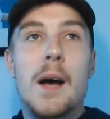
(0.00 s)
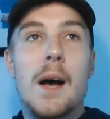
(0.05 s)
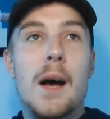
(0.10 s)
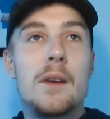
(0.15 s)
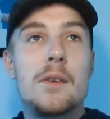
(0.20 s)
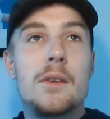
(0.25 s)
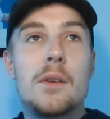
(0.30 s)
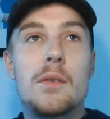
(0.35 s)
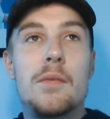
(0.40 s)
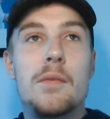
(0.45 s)

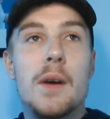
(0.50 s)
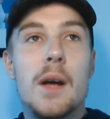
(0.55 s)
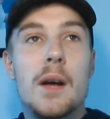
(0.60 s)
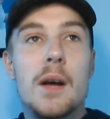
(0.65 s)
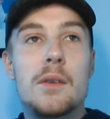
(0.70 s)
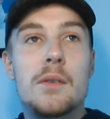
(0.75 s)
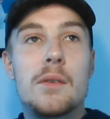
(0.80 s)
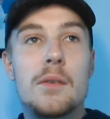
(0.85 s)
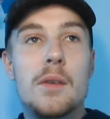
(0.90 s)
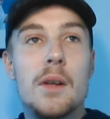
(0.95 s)
I just feel
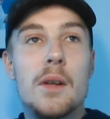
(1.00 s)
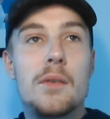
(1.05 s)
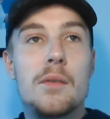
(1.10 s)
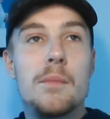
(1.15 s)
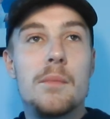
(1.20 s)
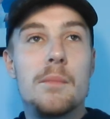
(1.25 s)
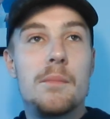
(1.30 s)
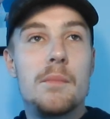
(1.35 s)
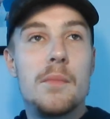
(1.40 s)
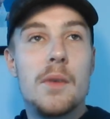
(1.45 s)
like
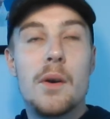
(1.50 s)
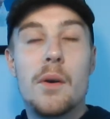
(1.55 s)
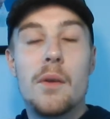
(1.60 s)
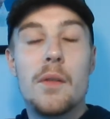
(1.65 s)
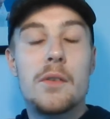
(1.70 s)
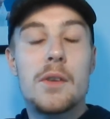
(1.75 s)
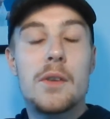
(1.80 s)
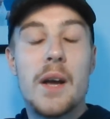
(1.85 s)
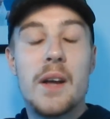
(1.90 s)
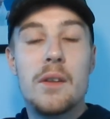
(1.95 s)
it's
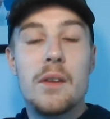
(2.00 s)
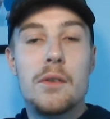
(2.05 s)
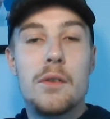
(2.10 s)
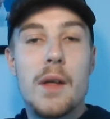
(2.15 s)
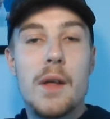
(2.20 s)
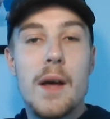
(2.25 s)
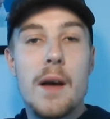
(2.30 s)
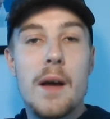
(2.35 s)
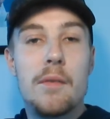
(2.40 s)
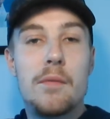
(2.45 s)
the title's
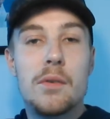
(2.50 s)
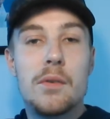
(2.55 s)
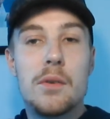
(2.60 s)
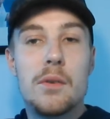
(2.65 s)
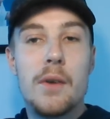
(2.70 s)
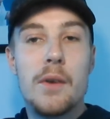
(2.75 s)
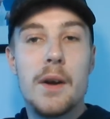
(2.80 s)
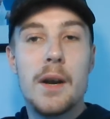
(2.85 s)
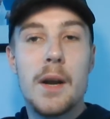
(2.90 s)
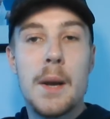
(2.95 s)
there for
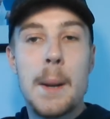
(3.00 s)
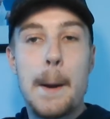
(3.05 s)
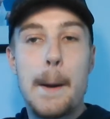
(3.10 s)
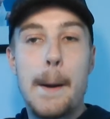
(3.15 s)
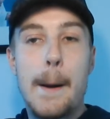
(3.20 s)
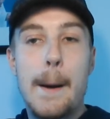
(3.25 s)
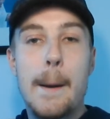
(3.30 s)
Serena.